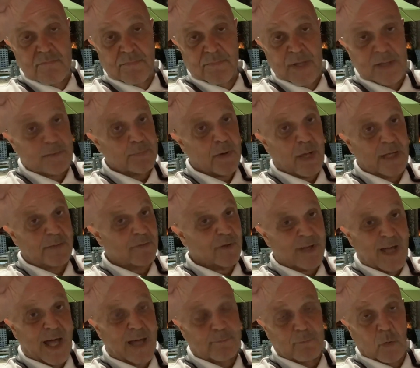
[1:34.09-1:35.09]
He's probably
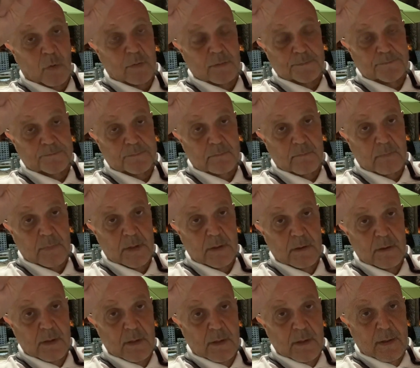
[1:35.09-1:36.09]
forgotten more.
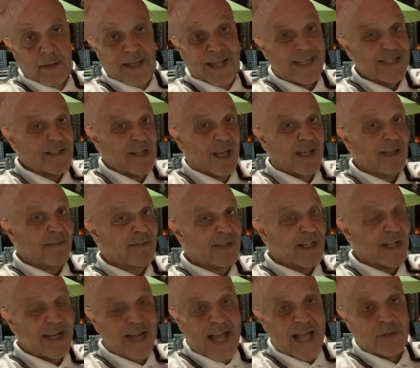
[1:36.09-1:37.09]
And he's not even a
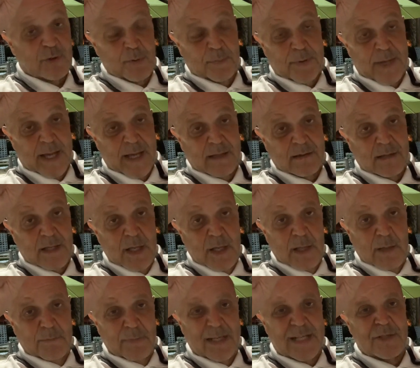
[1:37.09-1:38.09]
naturopath,
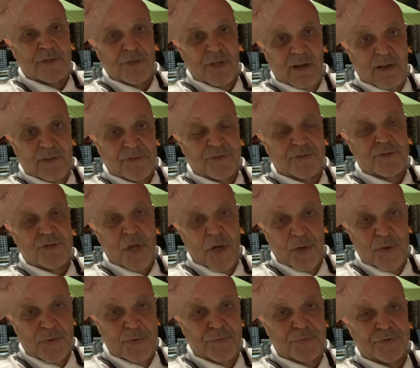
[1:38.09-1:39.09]
but he just
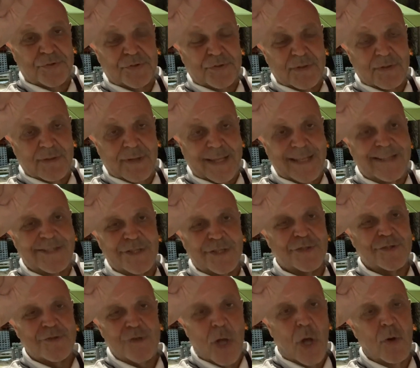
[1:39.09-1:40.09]
knows
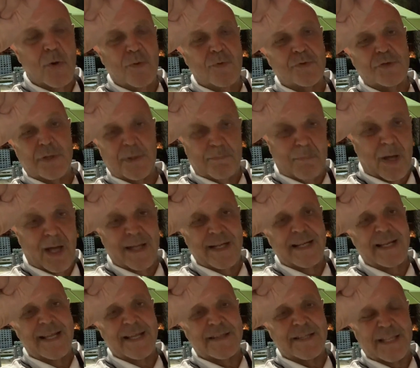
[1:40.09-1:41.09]
the
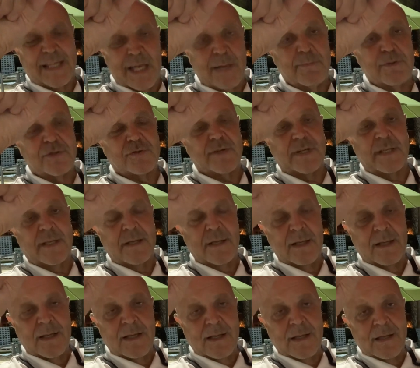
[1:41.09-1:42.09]
body and the chemistry
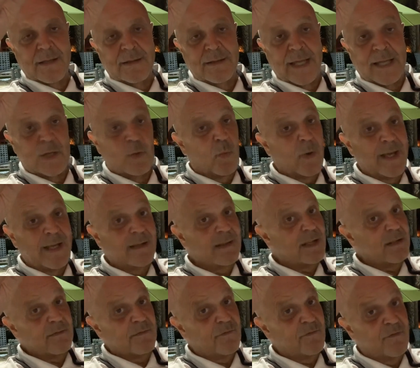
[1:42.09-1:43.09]
in a way that
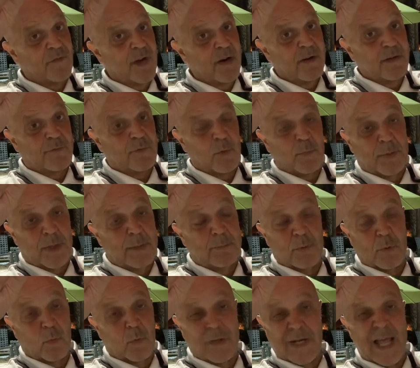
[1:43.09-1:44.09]
very few
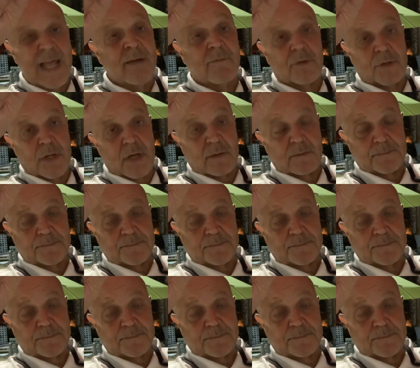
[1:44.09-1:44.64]
people will ever know.